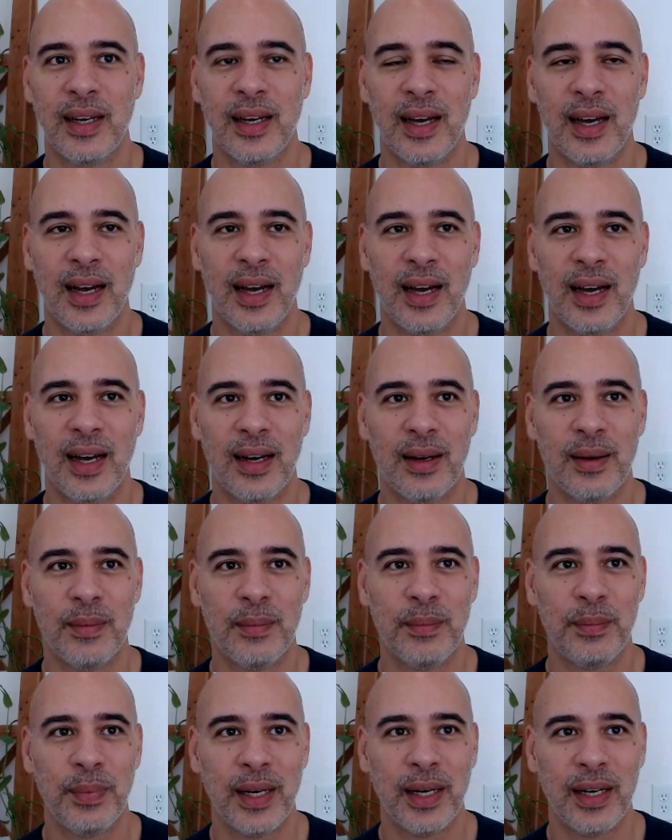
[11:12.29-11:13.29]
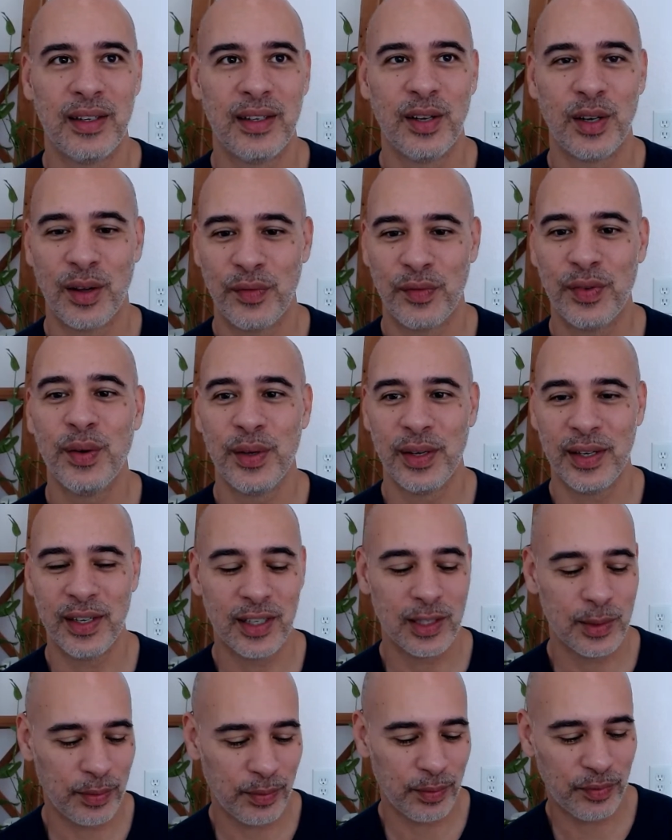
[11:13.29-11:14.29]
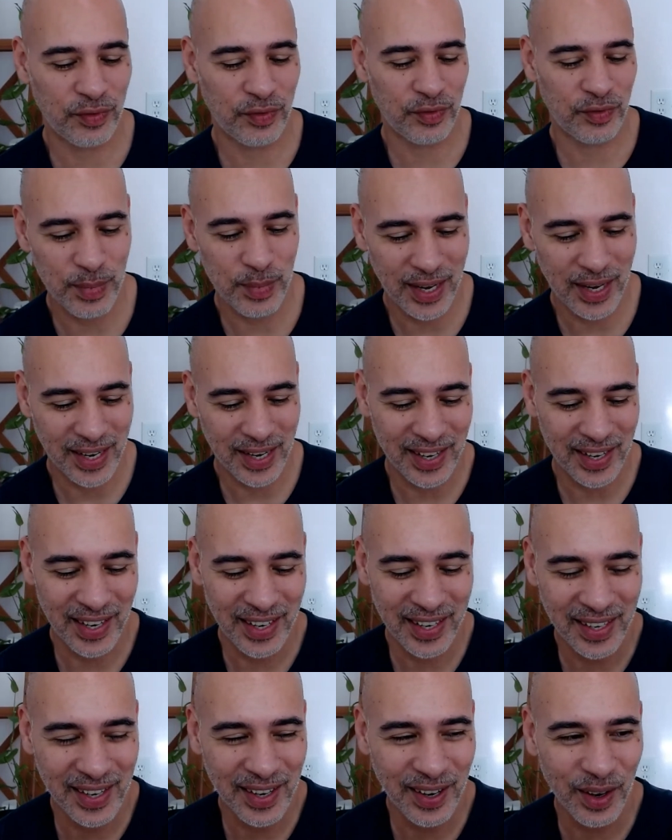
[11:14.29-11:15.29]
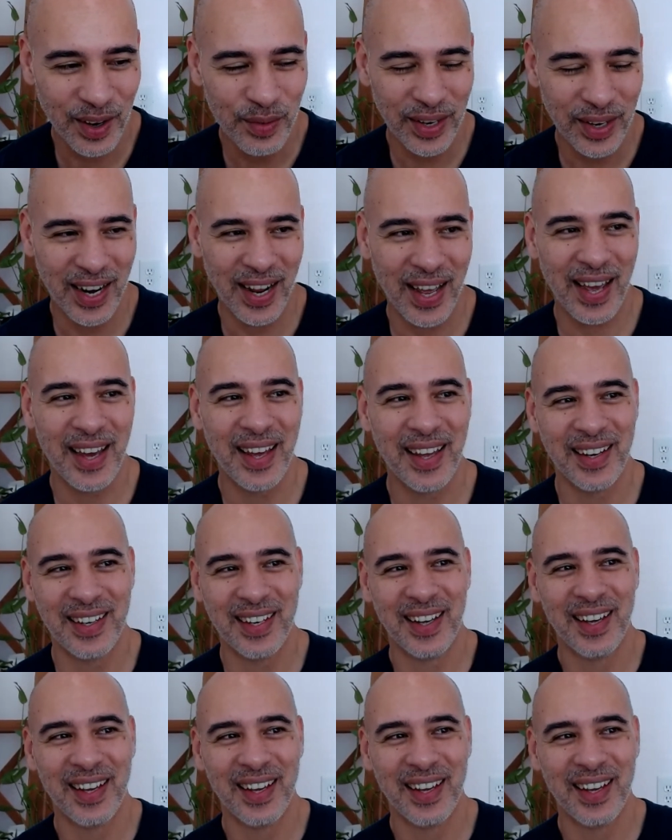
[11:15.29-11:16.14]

but it took a few years for me to get any COVID, and